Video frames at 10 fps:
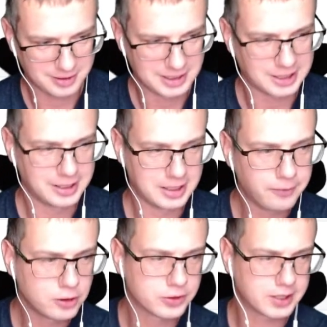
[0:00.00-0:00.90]
literally,
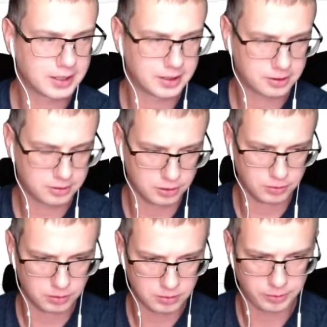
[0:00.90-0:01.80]
if you say like
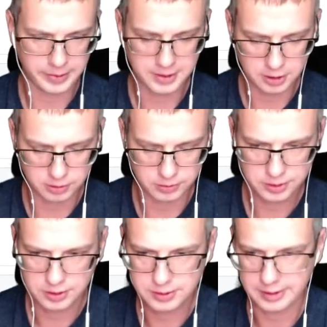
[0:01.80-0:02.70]
you already
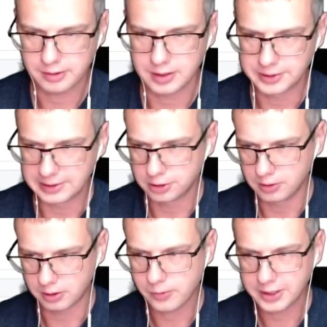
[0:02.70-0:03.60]
use Terragrunt and
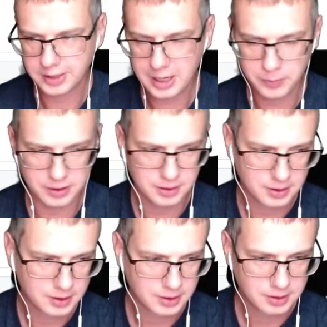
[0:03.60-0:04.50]
you are quite happy,
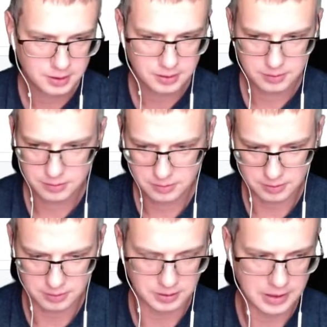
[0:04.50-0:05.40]

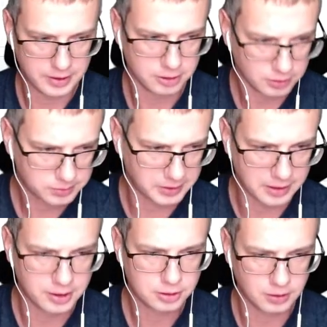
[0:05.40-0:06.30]
and then you
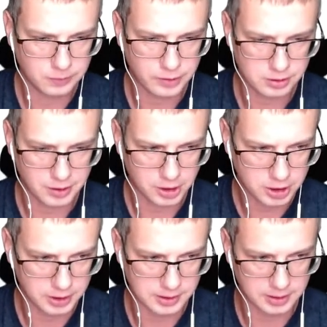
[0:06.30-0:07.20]
explain that your
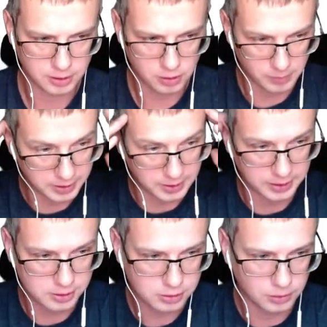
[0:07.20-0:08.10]
infrastructure is like, oh my god,
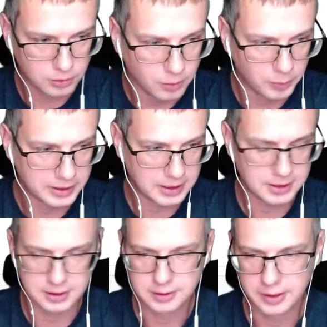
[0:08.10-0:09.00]
it's so
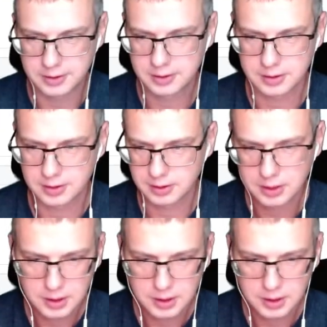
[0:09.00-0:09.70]
complicated that